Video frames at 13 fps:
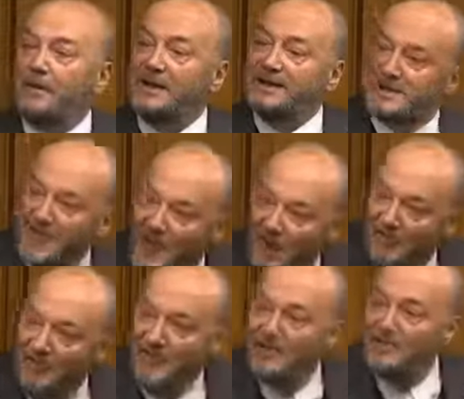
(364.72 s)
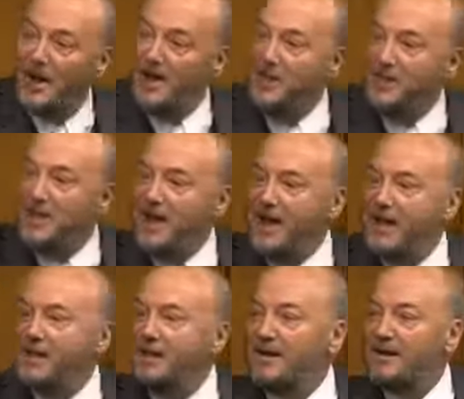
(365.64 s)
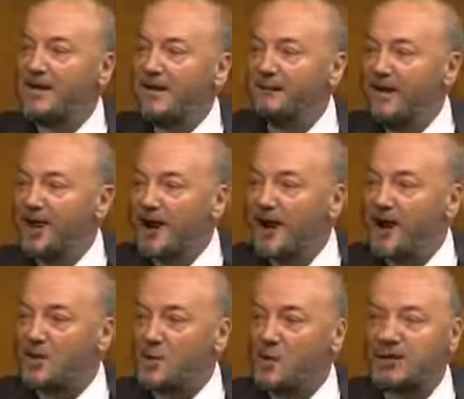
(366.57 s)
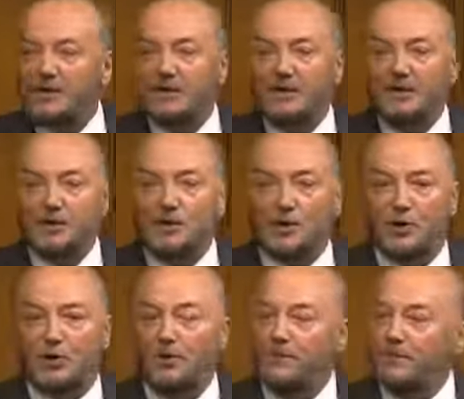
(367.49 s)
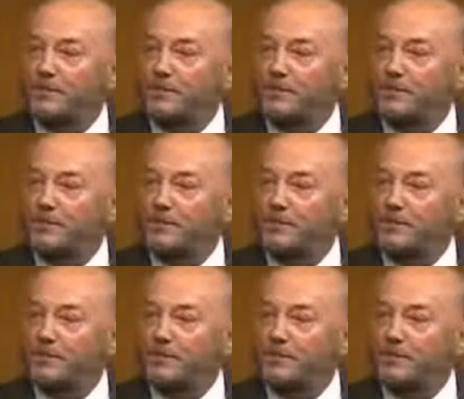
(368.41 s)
He's in our film, by the way, and very eloquent too.